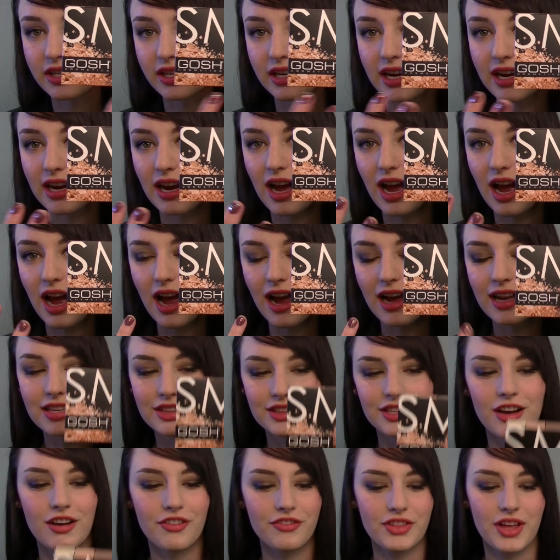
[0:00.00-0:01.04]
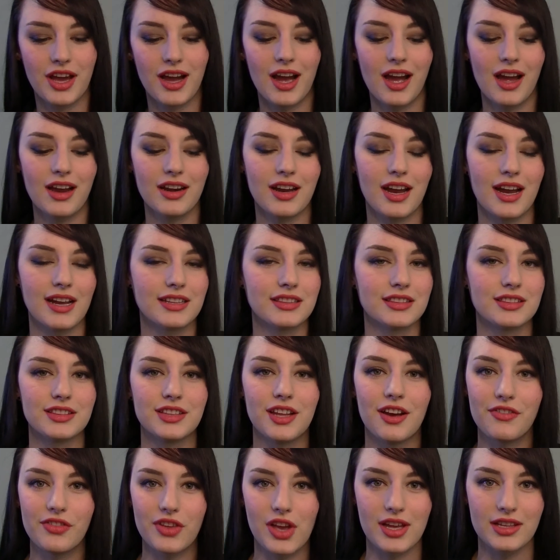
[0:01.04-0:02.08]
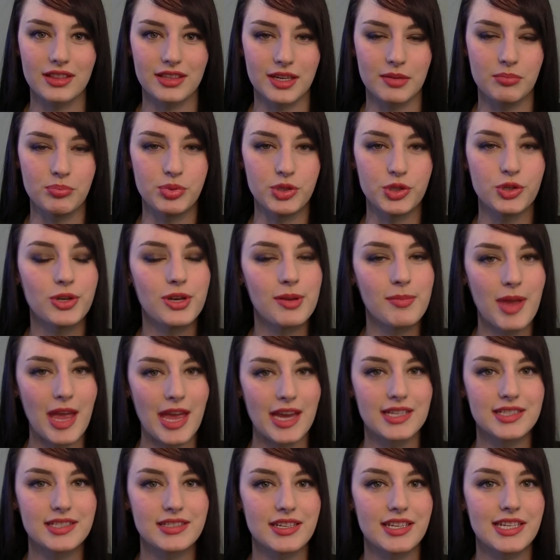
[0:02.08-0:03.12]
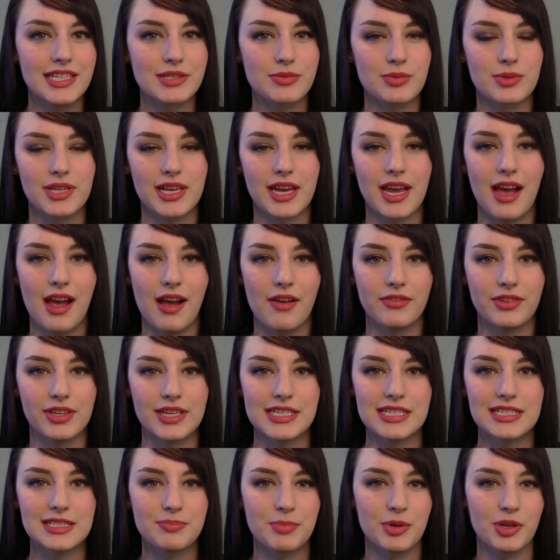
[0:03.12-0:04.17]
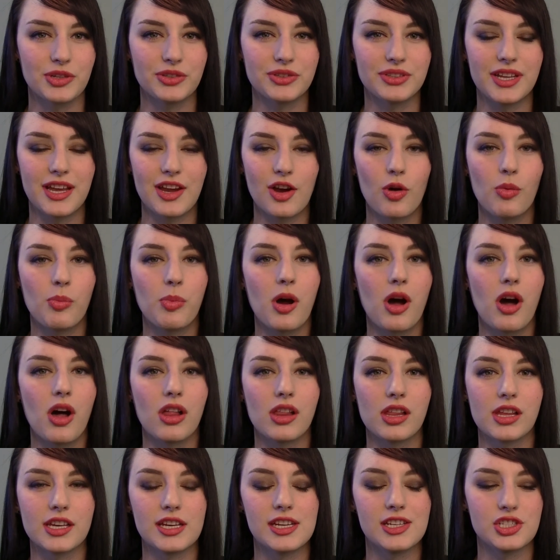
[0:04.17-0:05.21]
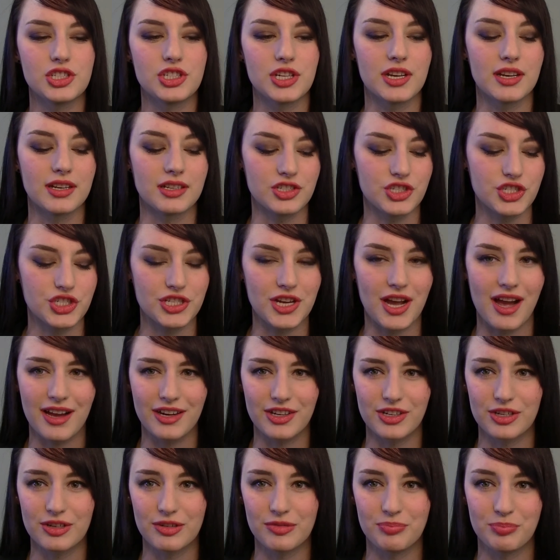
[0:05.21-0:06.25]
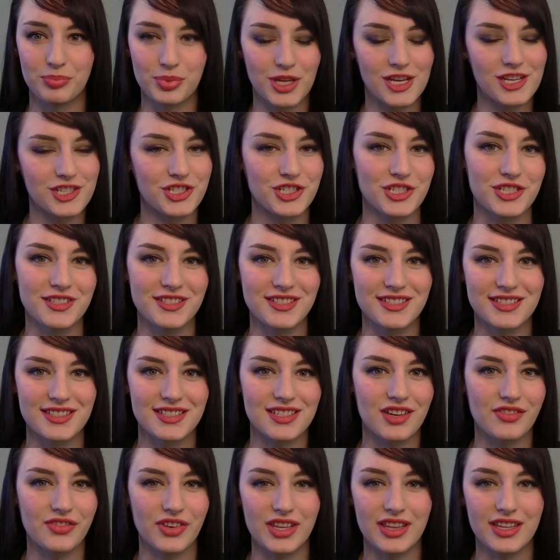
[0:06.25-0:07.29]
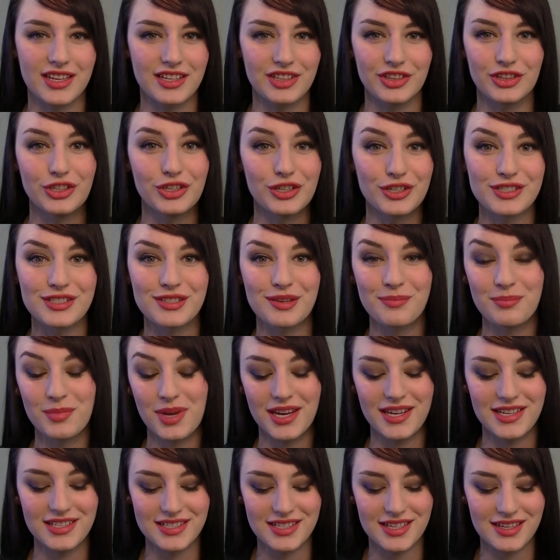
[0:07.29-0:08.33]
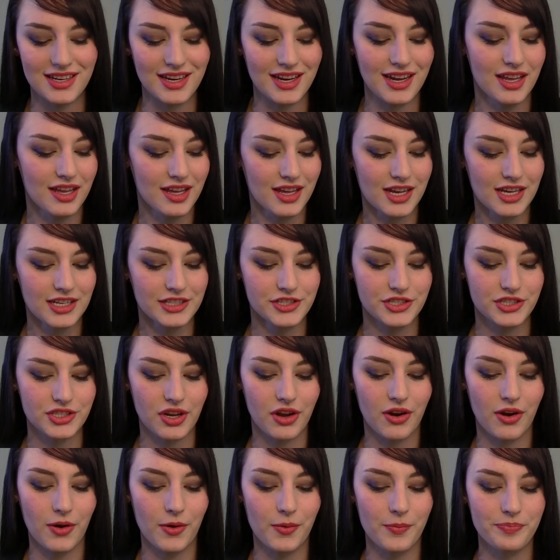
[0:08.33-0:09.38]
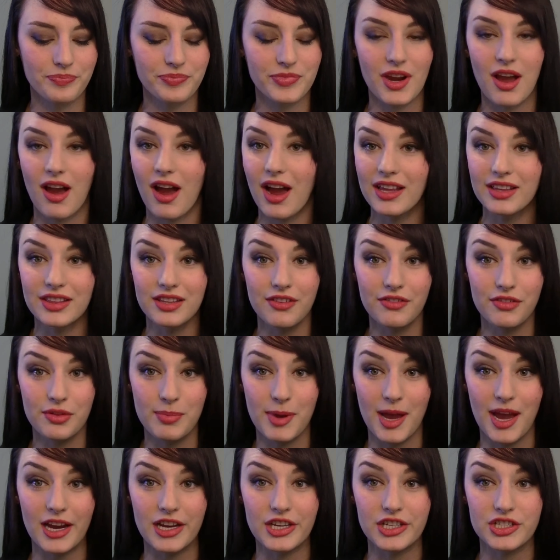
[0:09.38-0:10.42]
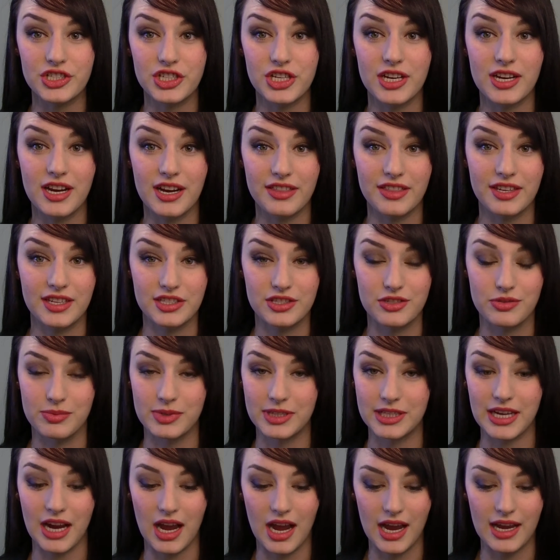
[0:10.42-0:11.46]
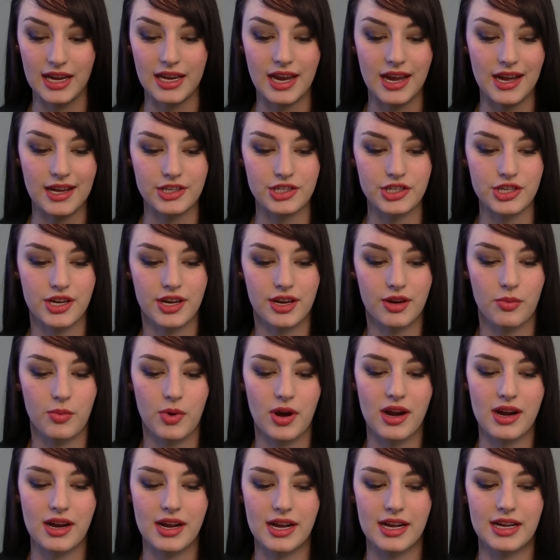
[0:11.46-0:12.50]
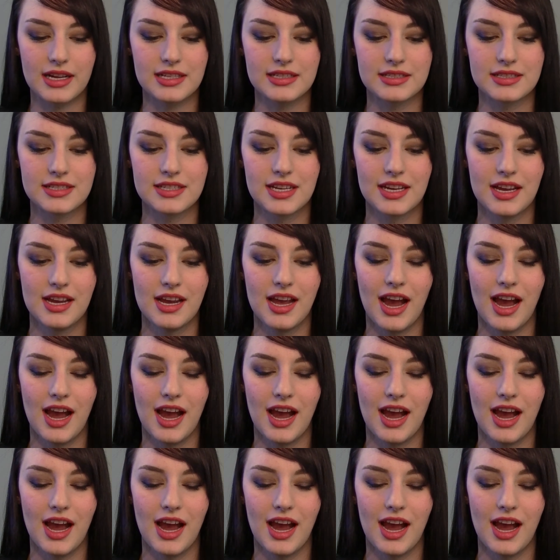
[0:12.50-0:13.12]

and I love that. I love that in like beauty magazines when they have like spilled nail polish and shattered blushes and stuff. I think it looks amazing. So I love the packaging. I think it's really eye-catching, whereas